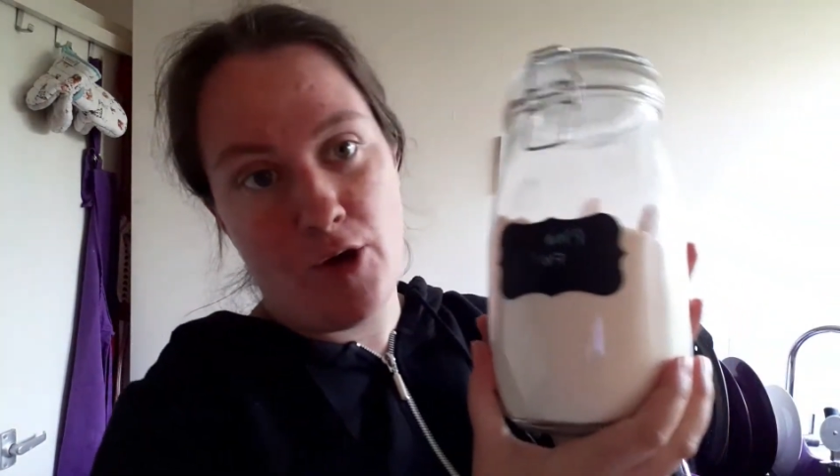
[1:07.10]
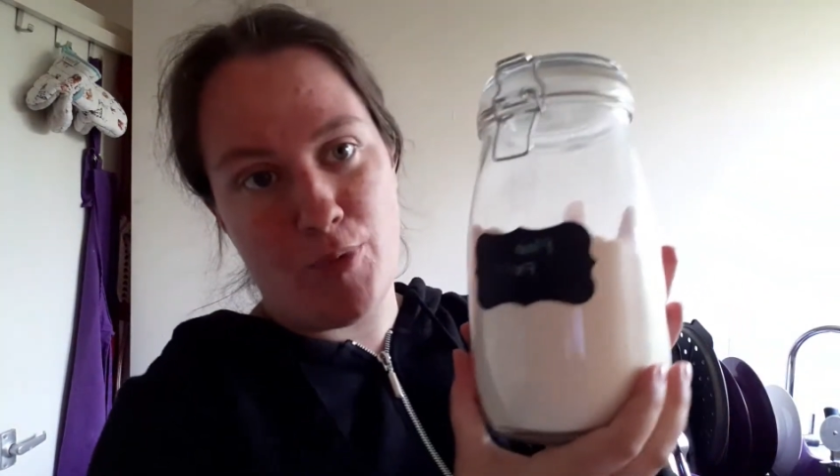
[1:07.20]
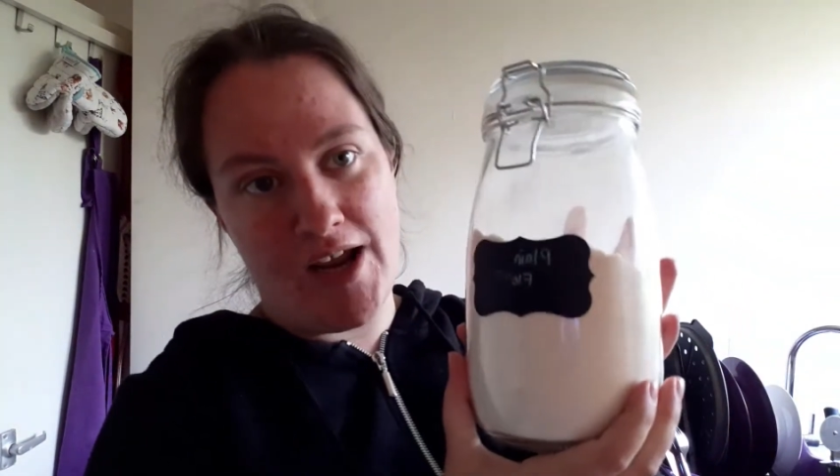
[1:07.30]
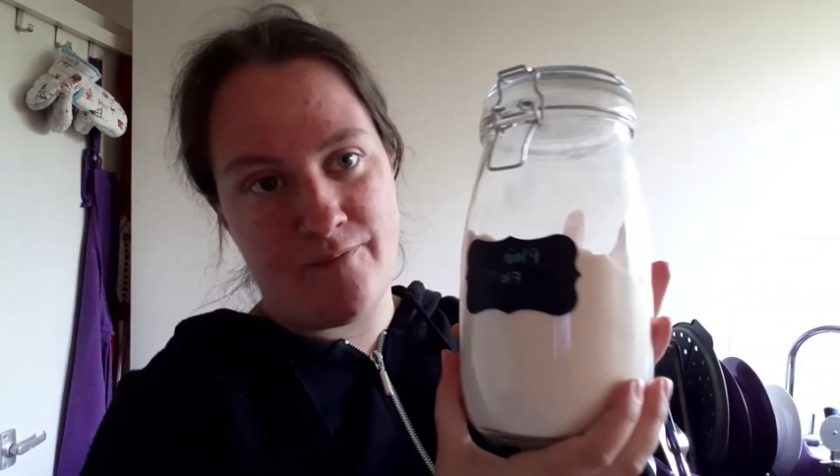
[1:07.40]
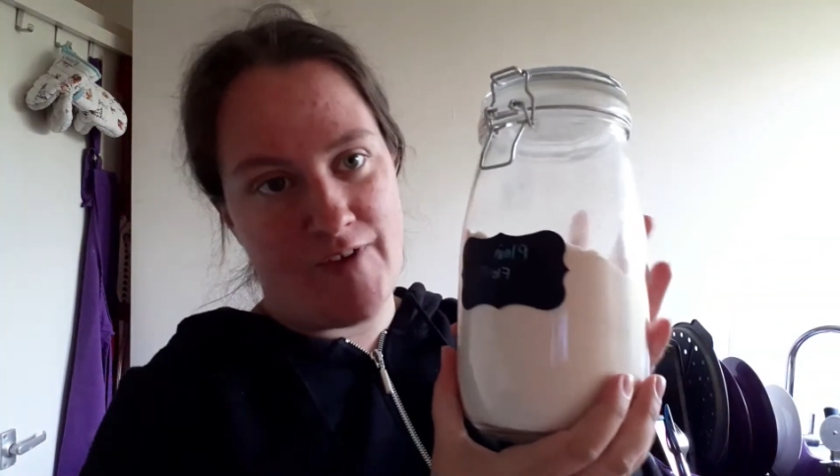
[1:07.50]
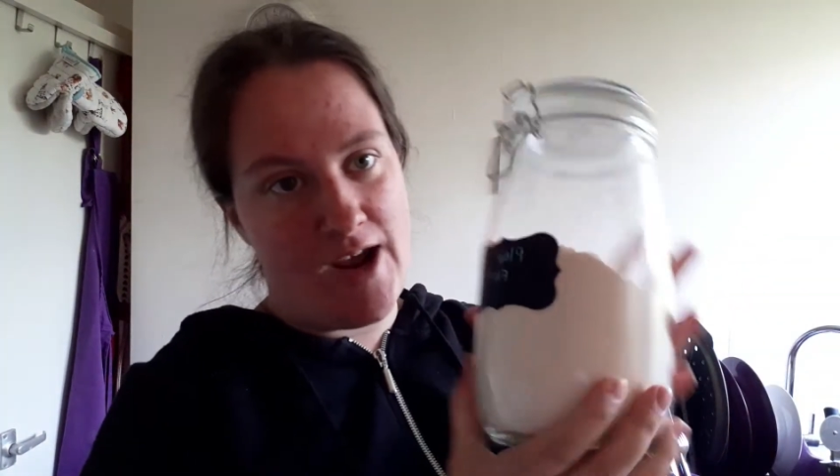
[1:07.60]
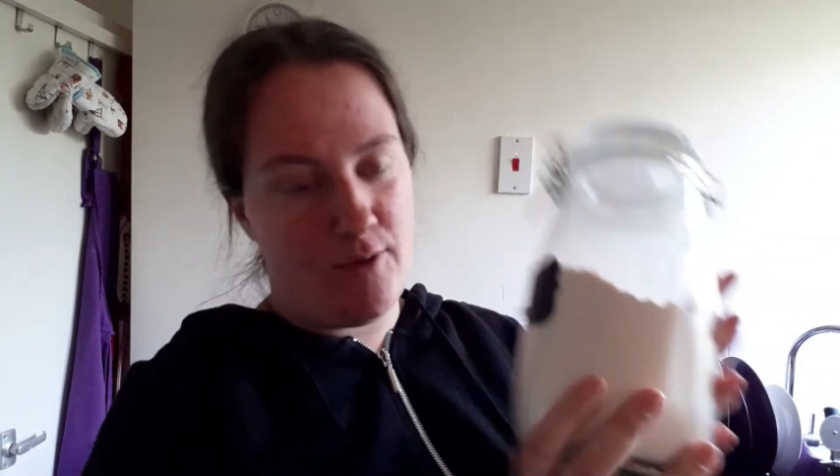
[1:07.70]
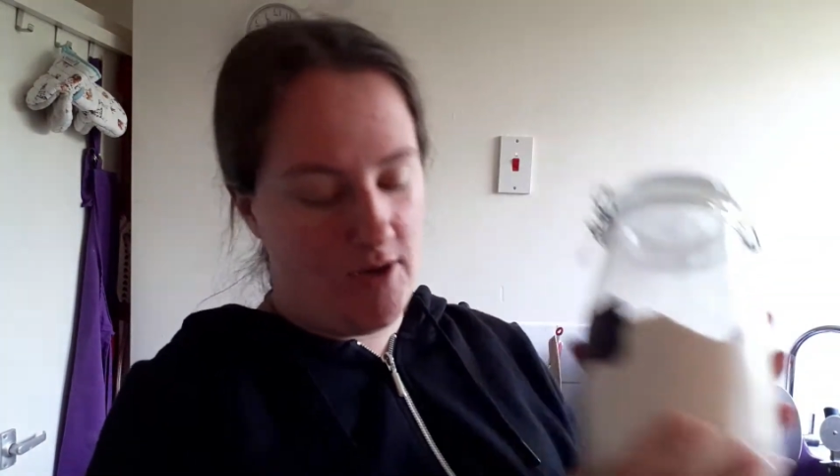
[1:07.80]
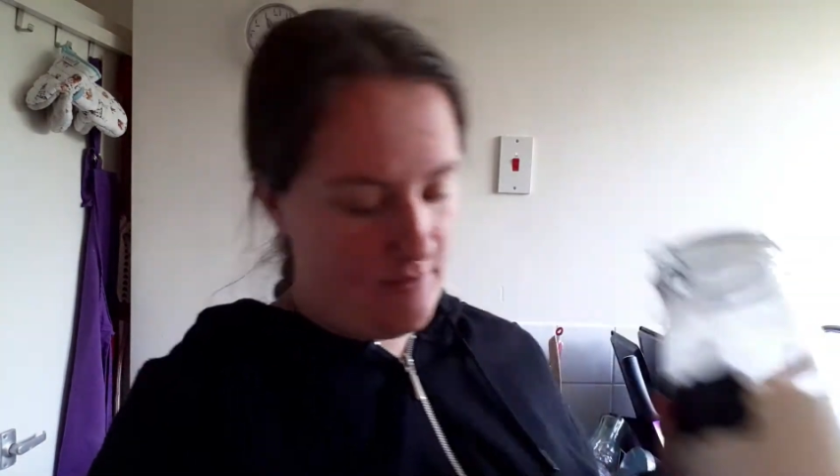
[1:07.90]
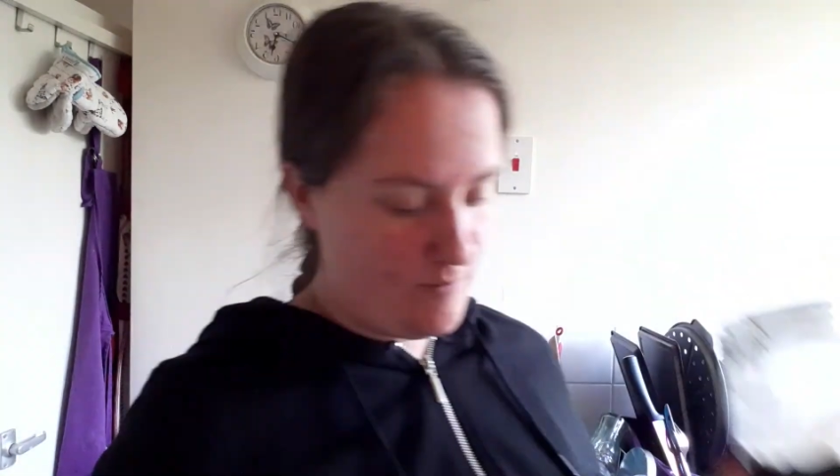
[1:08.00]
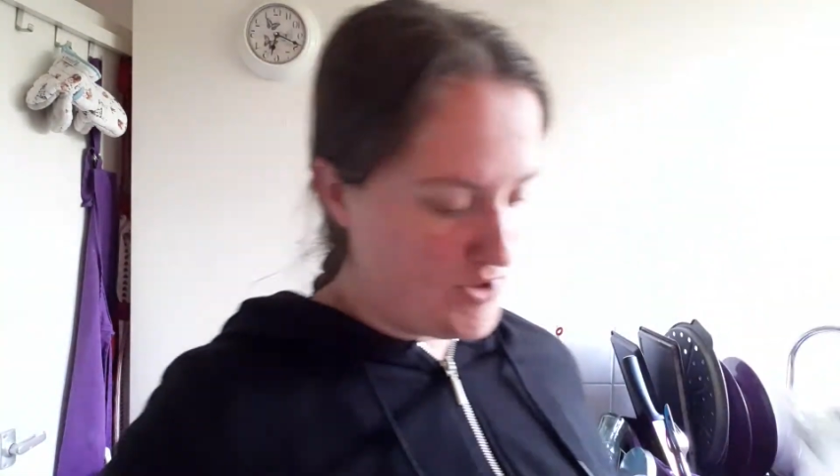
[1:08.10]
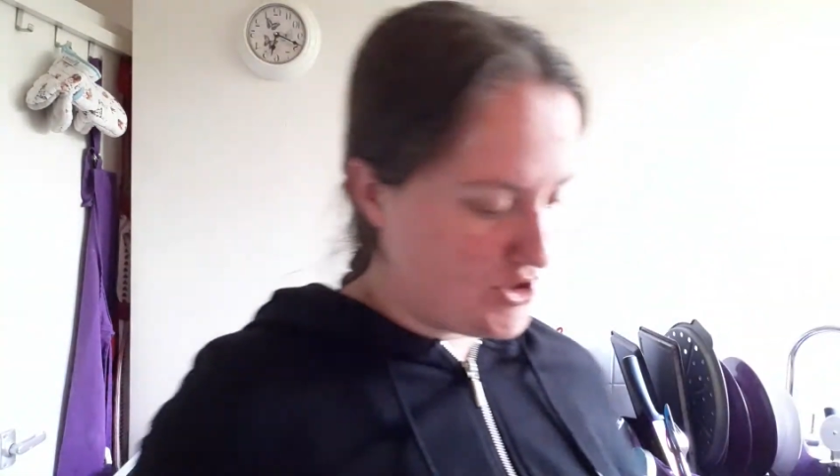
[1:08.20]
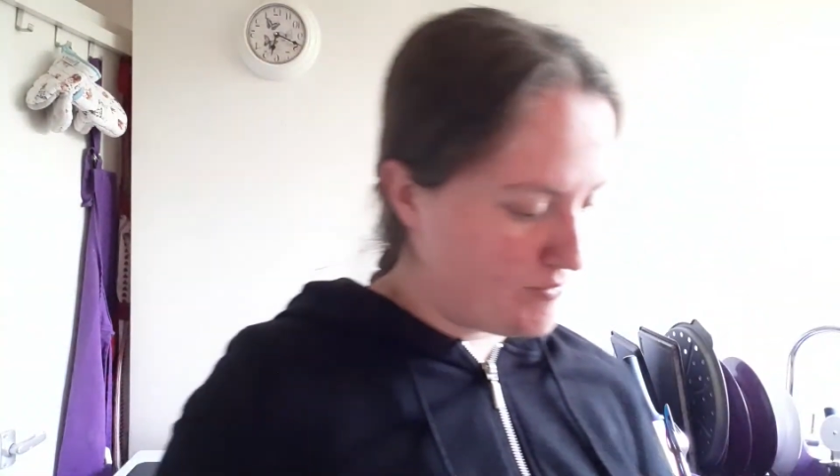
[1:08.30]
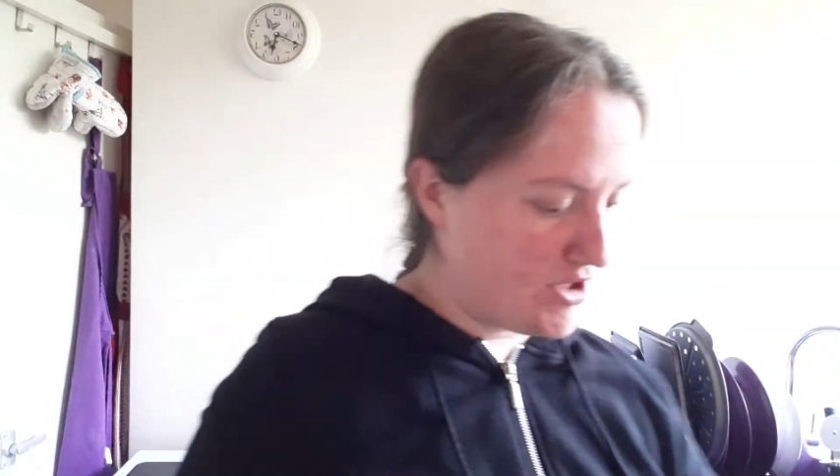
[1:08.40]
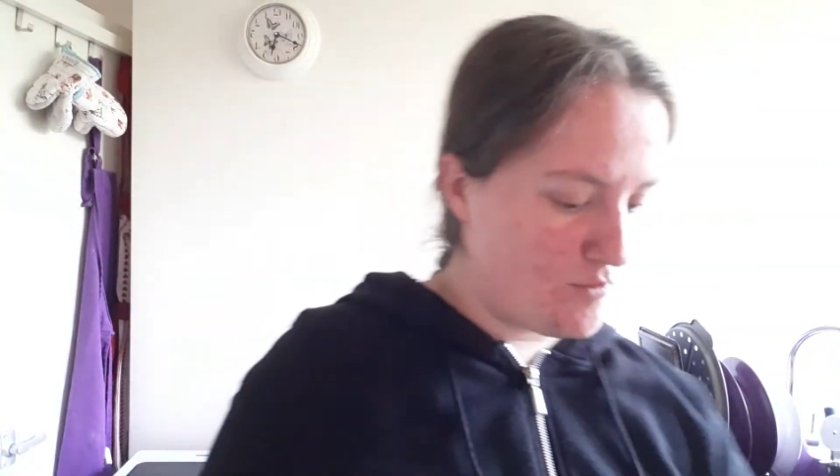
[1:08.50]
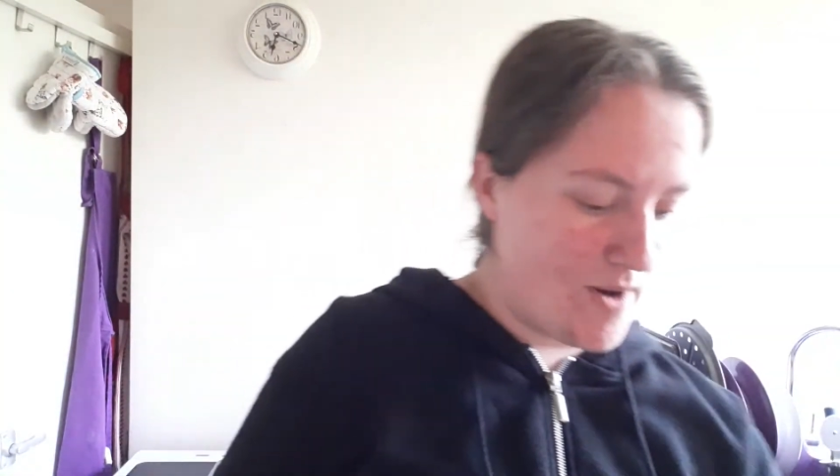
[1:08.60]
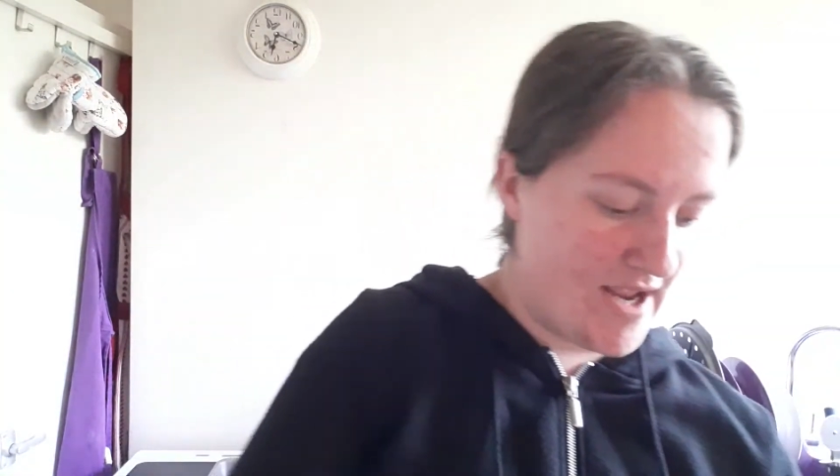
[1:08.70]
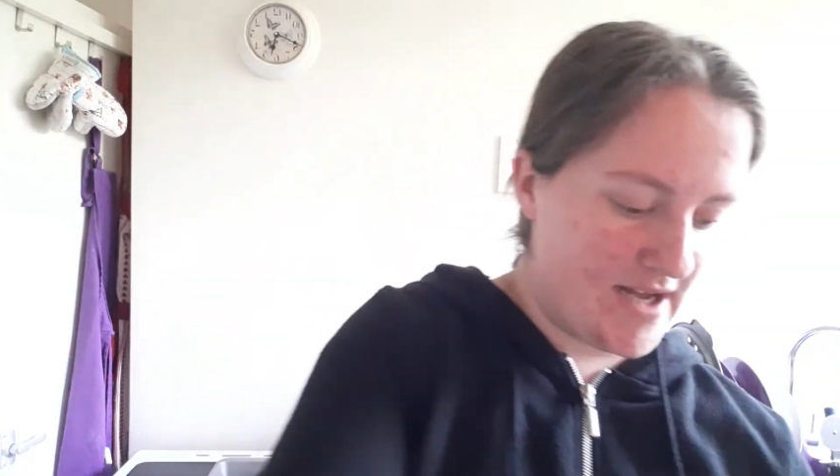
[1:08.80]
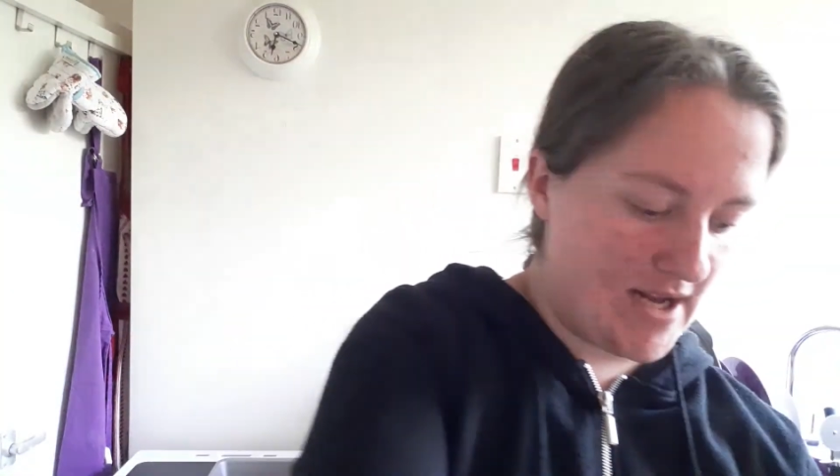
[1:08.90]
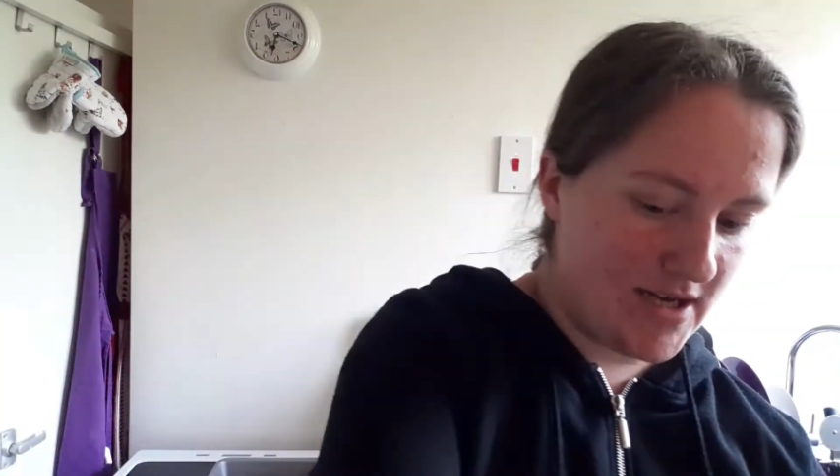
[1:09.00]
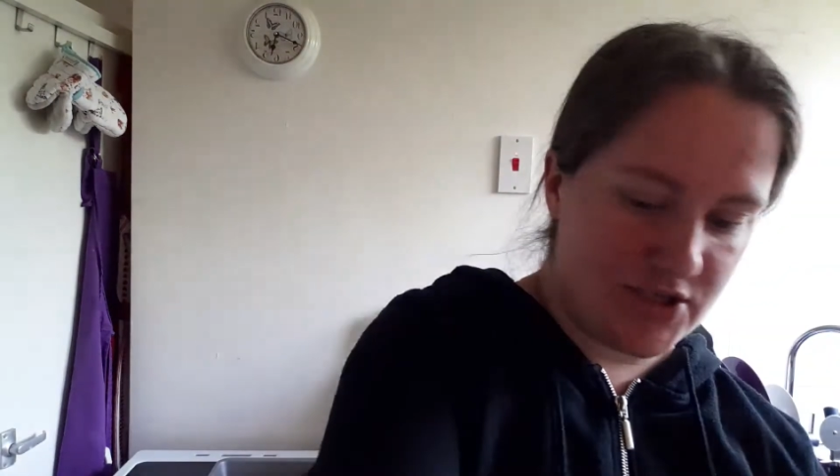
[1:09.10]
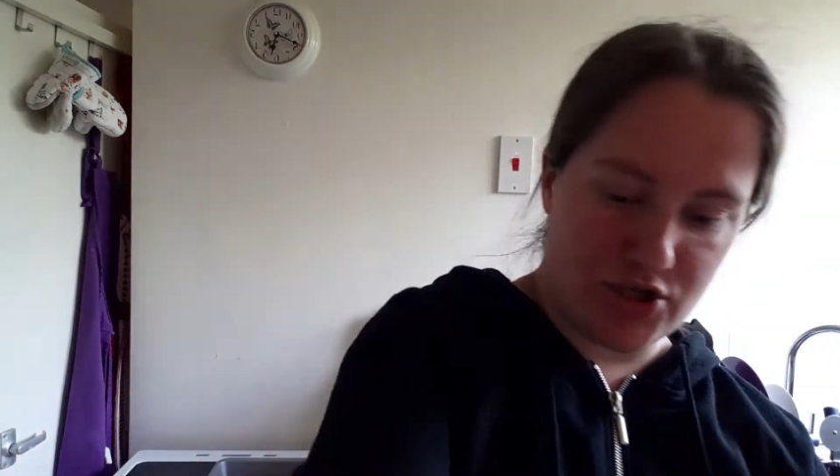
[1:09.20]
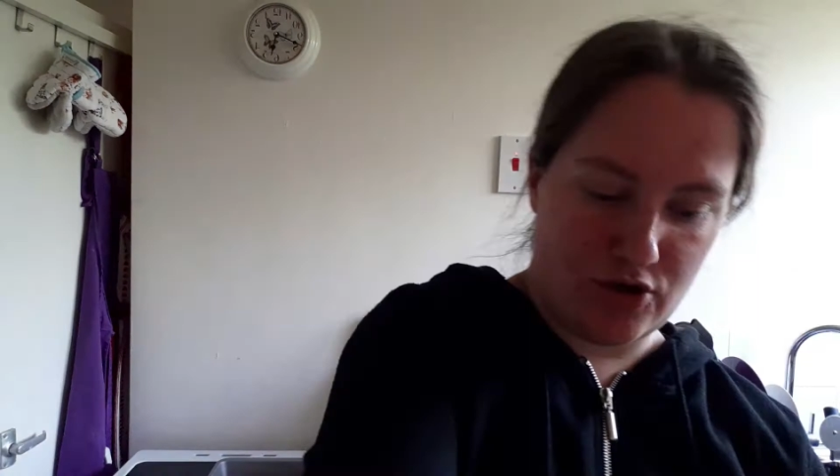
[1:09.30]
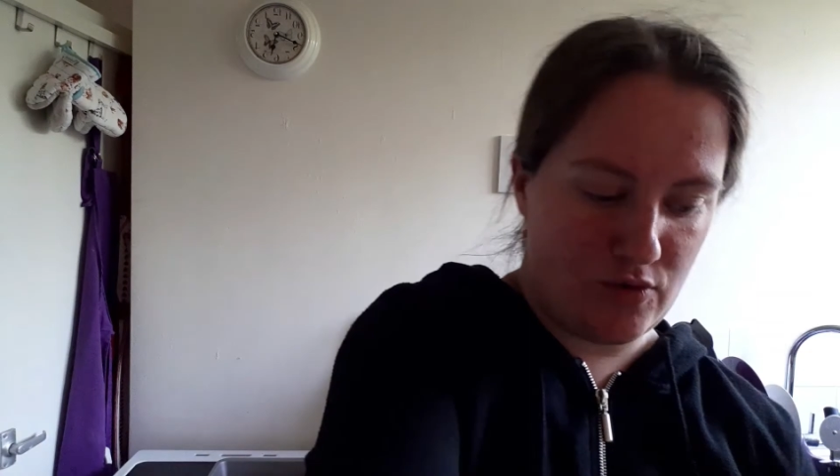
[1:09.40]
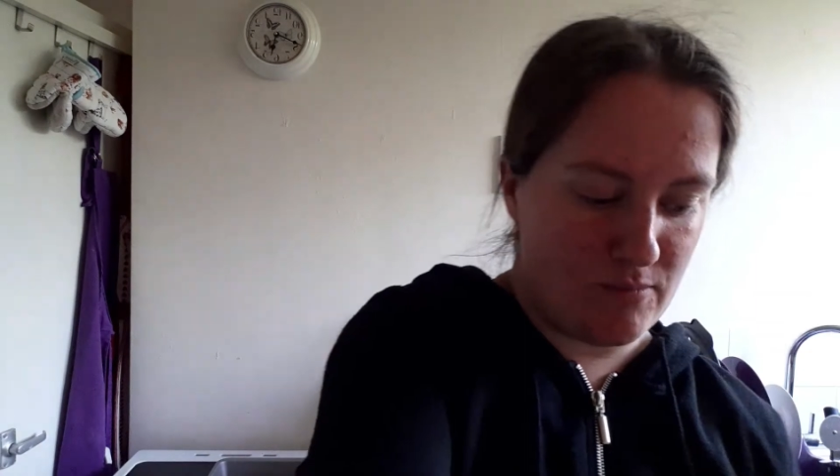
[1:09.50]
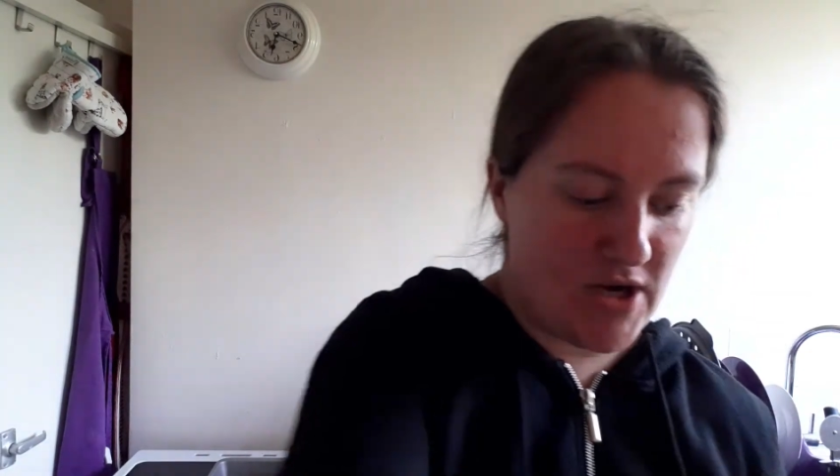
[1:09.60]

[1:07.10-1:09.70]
plain flour, which I'm going to weigh into